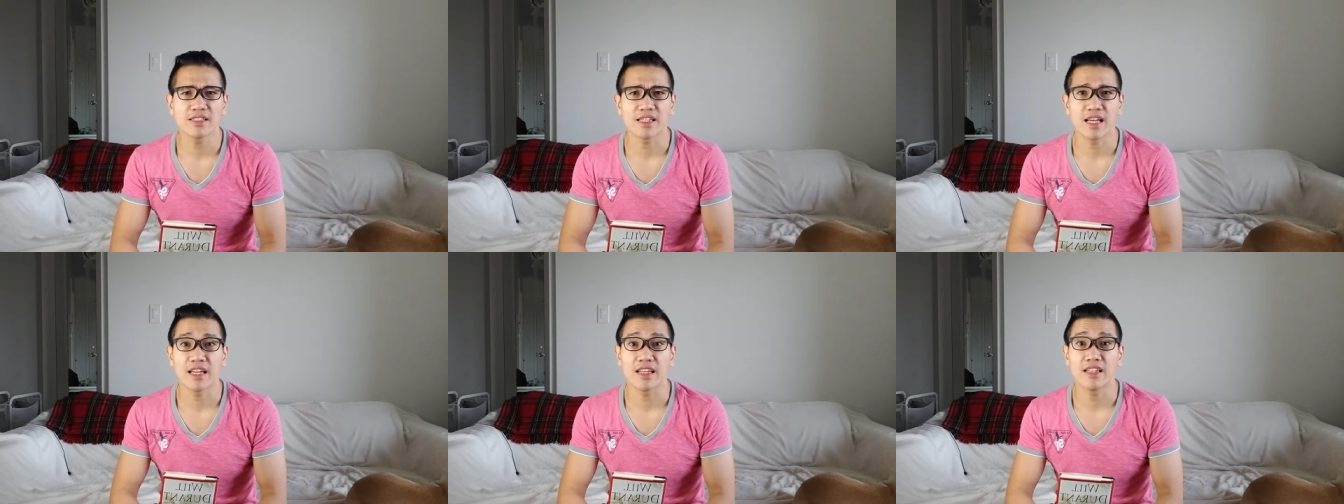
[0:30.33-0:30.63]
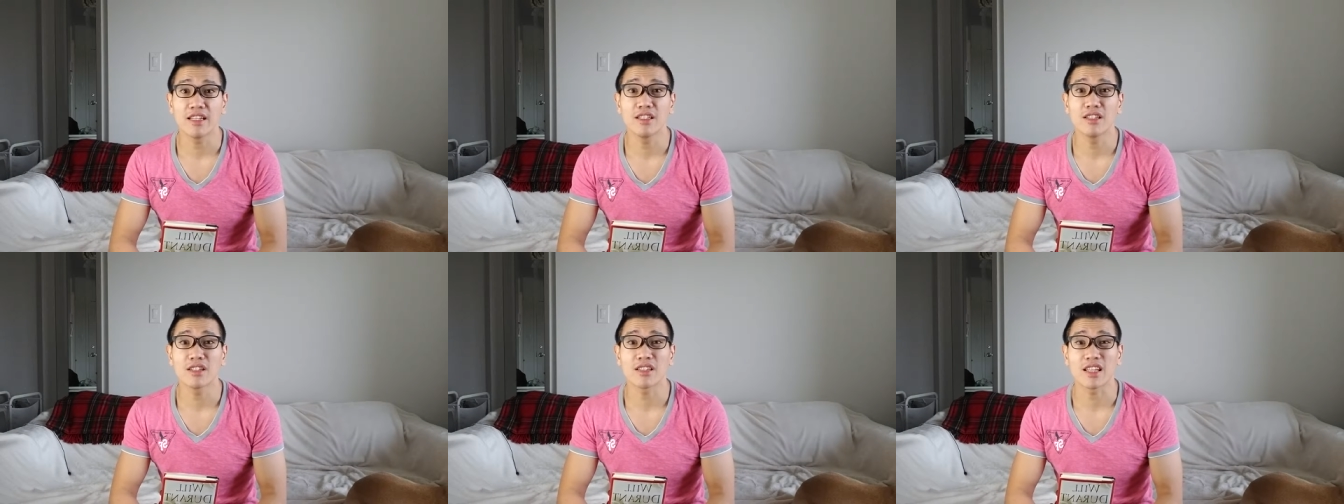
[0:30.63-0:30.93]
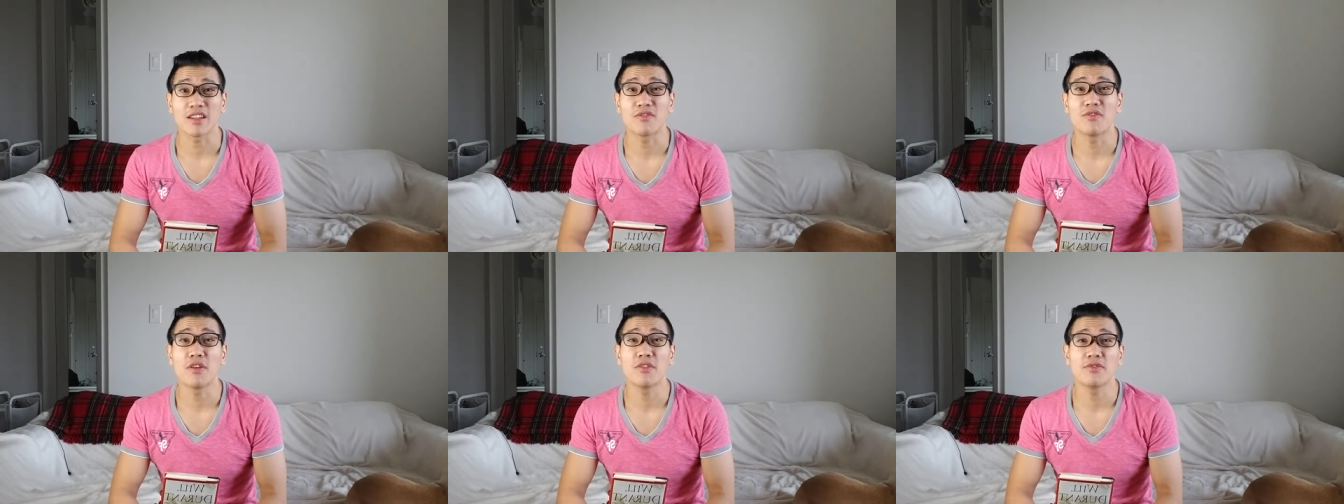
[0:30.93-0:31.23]
and he took
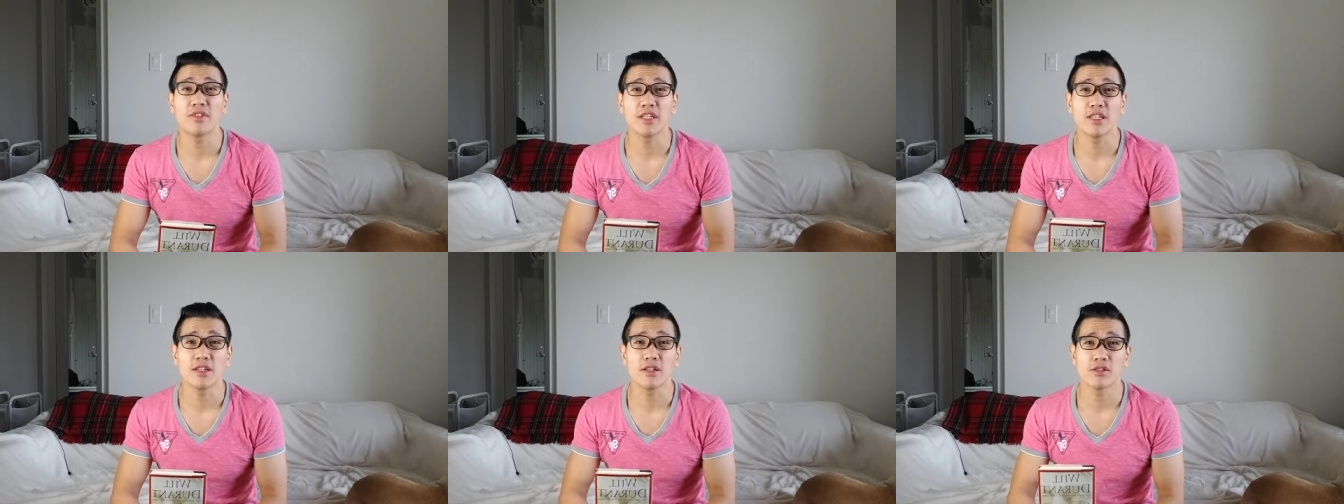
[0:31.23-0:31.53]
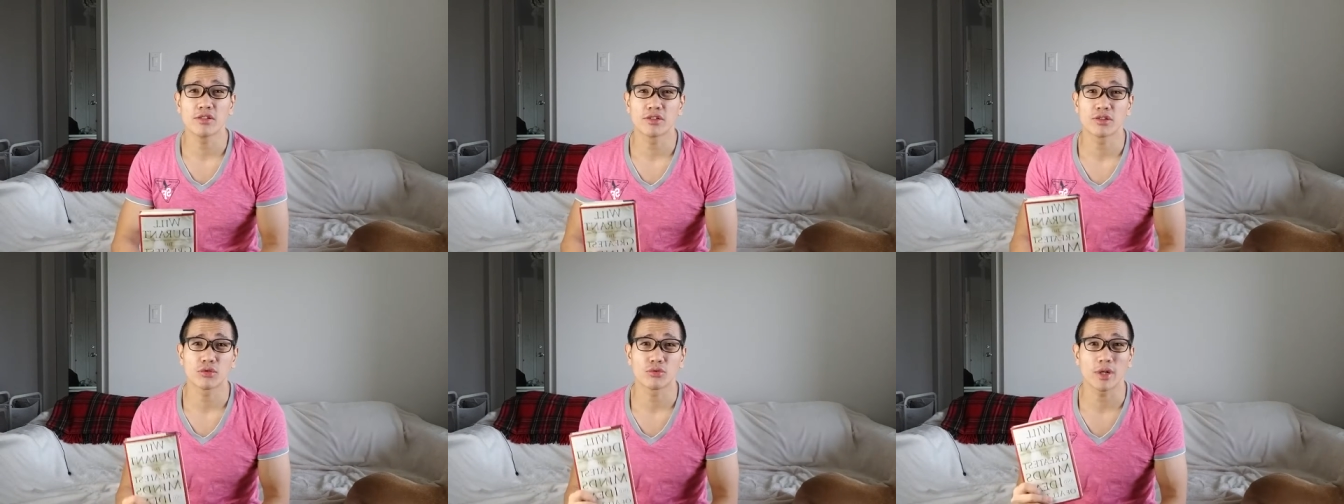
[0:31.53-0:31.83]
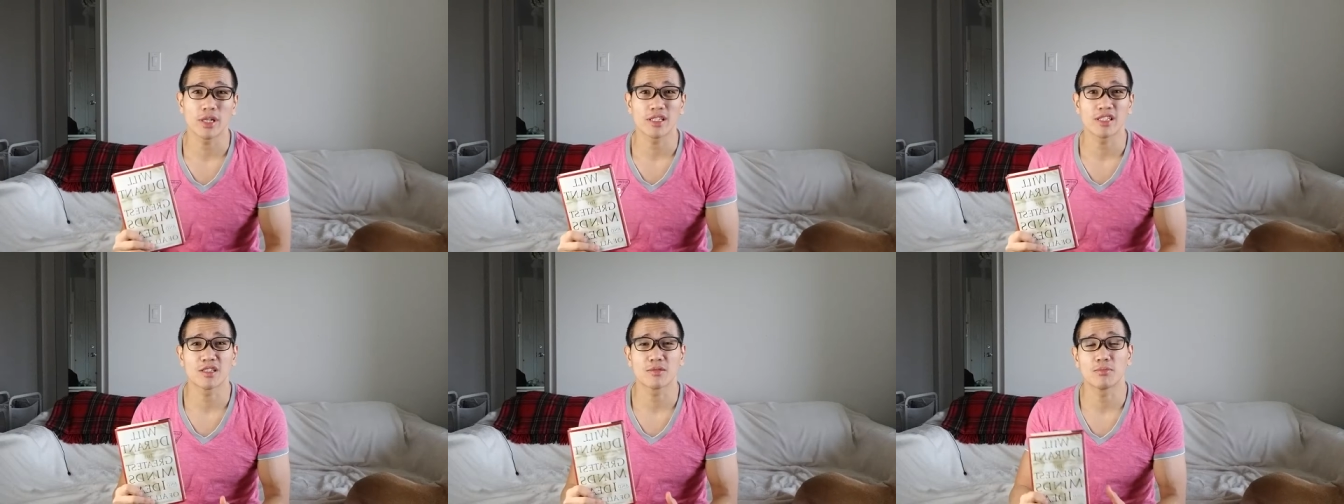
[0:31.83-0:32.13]
like 50 years to
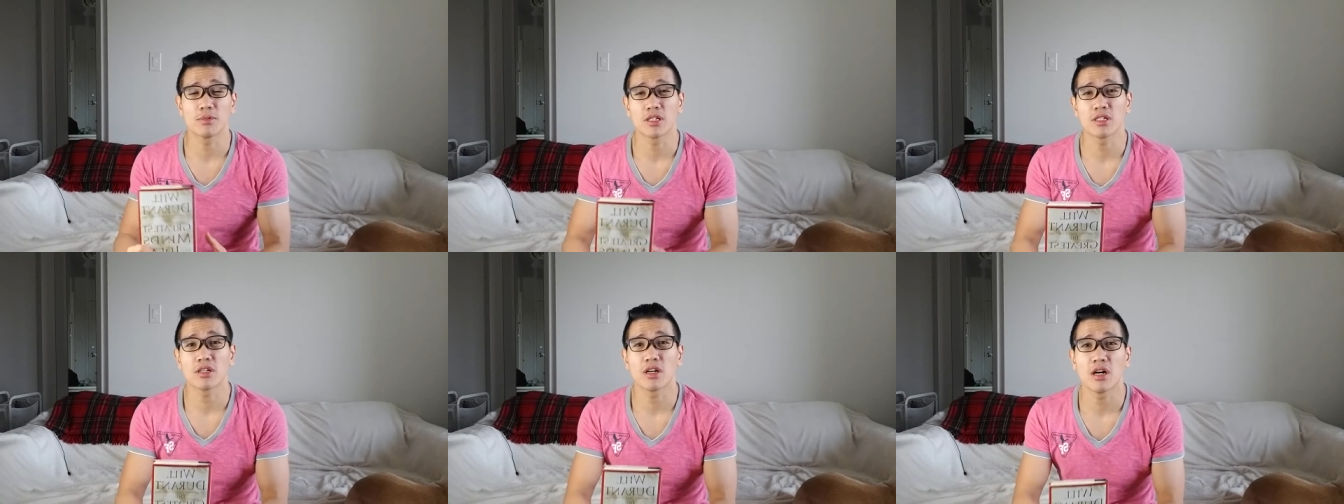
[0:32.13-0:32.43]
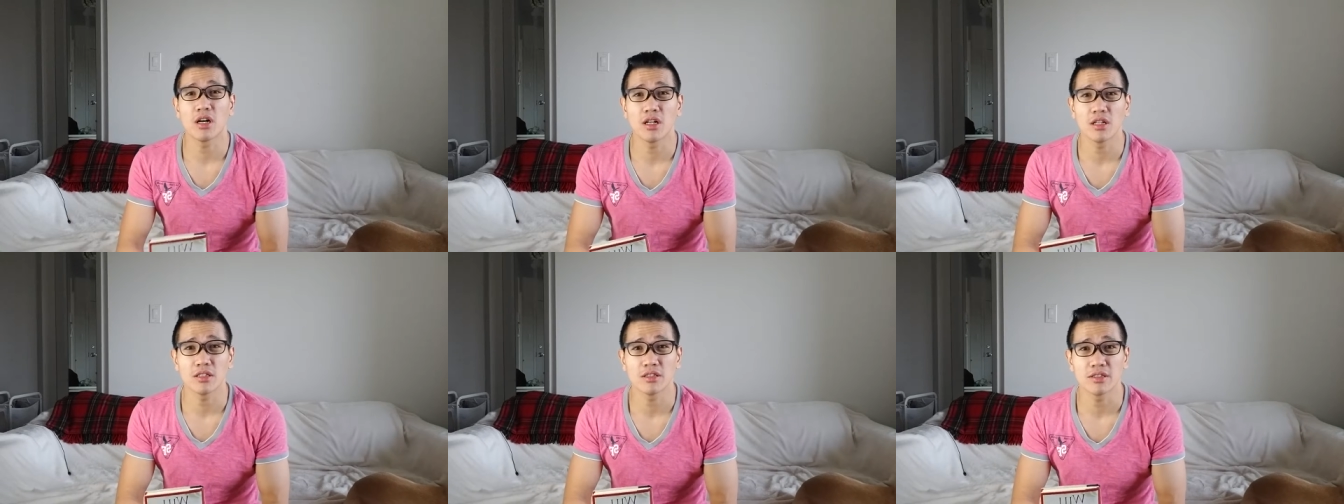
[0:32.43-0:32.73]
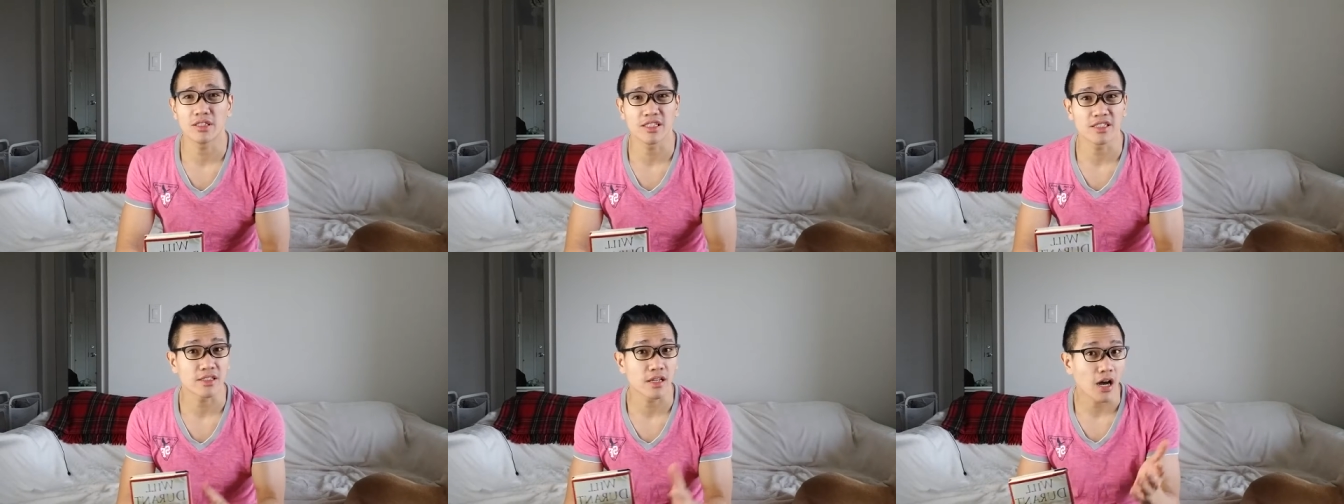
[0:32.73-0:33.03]
write this book called
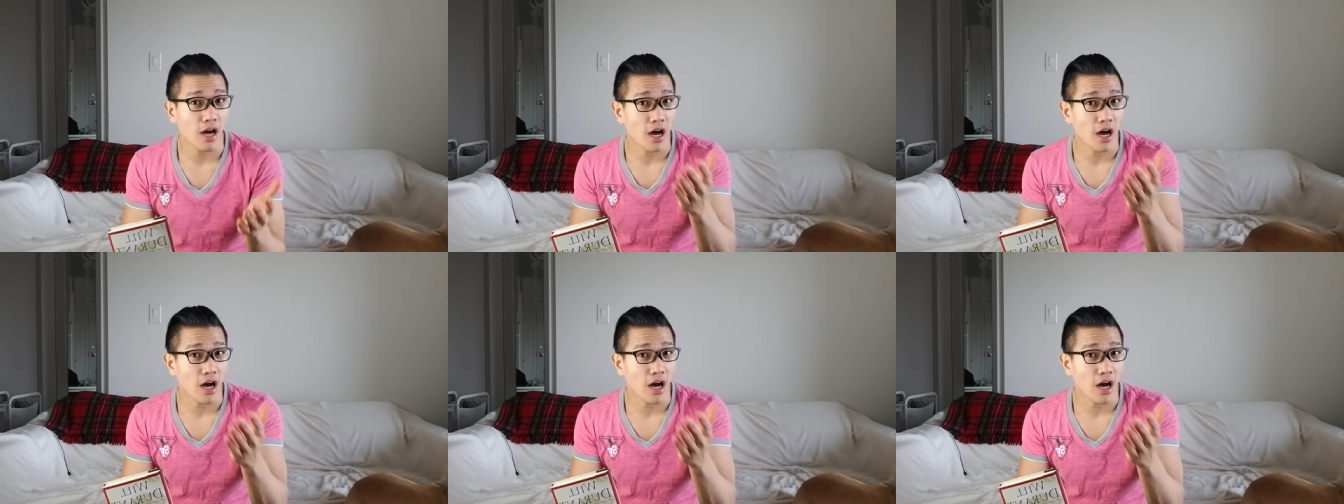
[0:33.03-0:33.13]
this